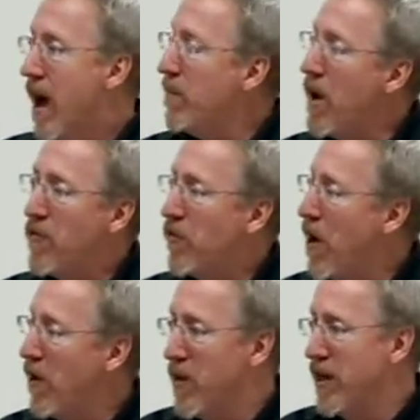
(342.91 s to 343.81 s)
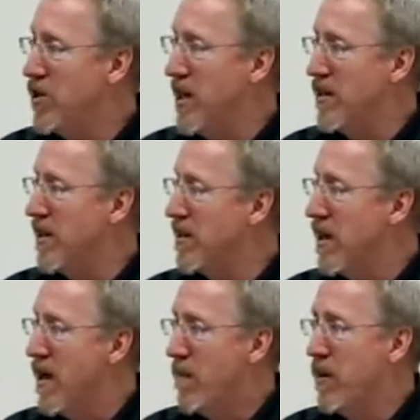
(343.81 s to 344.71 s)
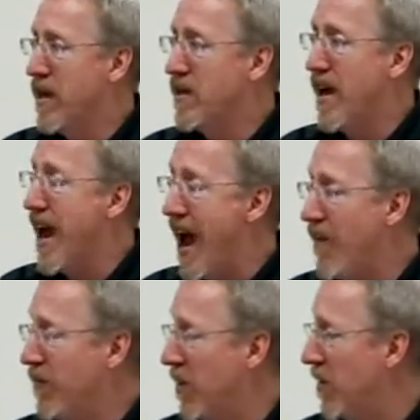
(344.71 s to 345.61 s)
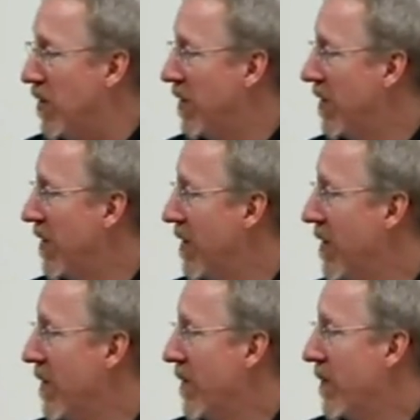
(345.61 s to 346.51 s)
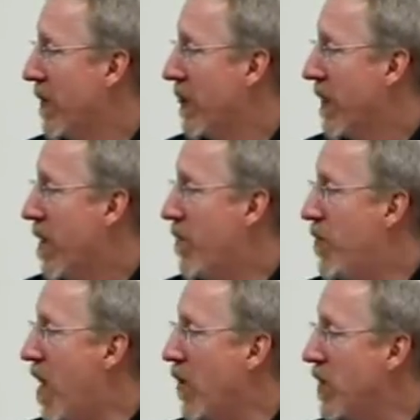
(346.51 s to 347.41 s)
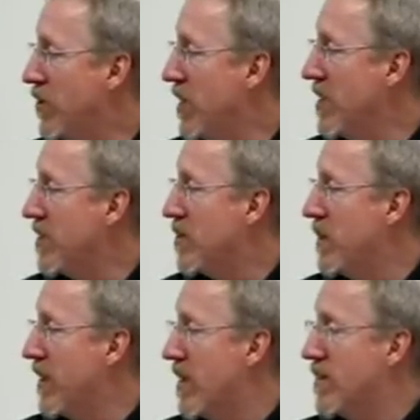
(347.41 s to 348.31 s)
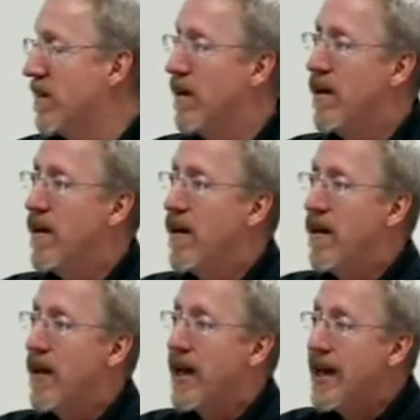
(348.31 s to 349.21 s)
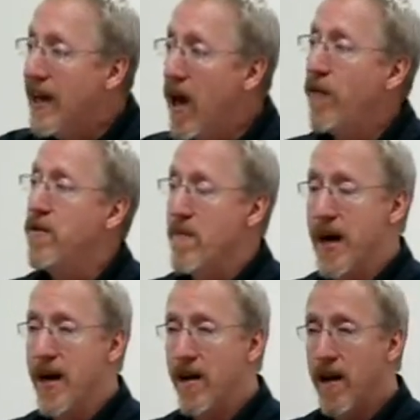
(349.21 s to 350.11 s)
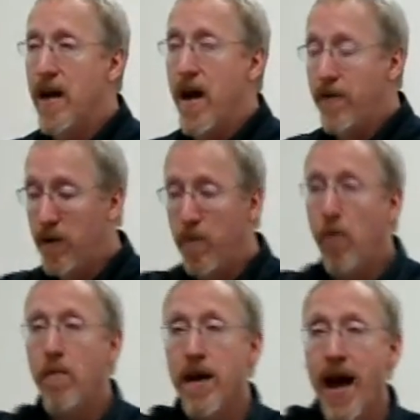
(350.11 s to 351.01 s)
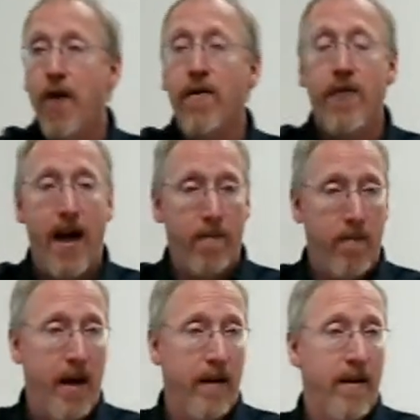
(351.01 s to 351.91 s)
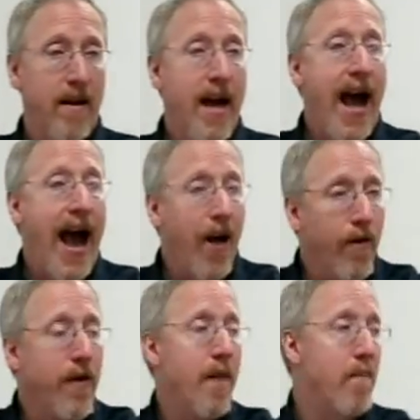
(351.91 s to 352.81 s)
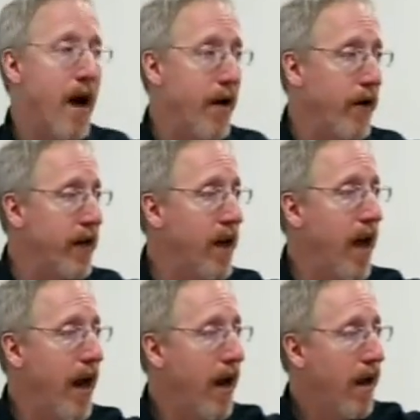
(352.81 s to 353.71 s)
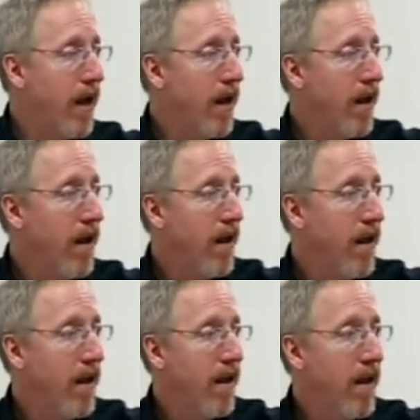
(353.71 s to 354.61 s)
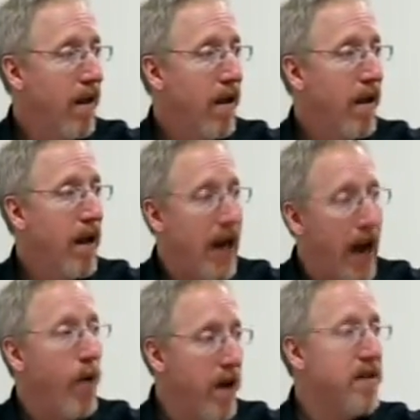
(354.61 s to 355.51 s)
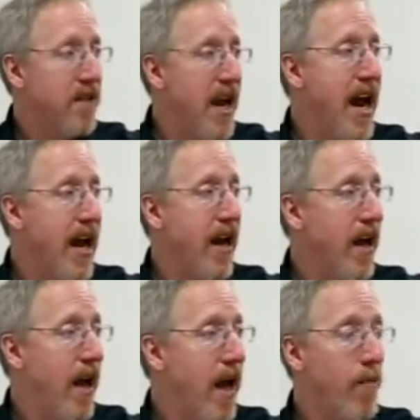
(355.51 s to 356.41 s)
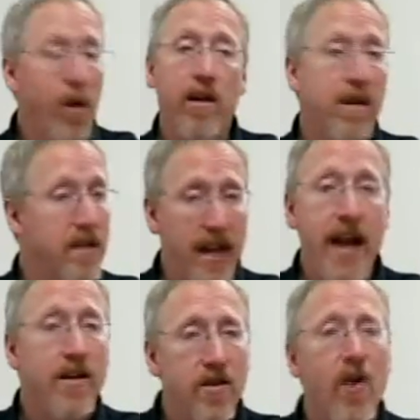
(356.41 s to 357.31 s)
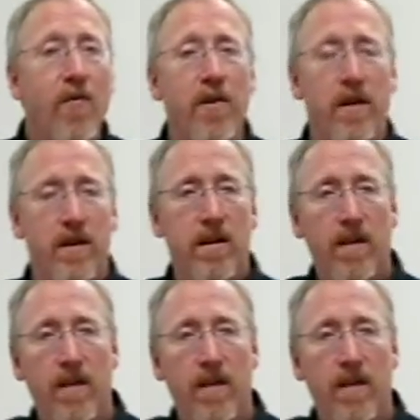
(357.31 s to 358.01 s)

I'm not following Jesus because I have to. I'm following Jesus because he loved me enough to pull me out of that pit, out of that miry clay. And I want to stay, and I'm willing to stay a servant.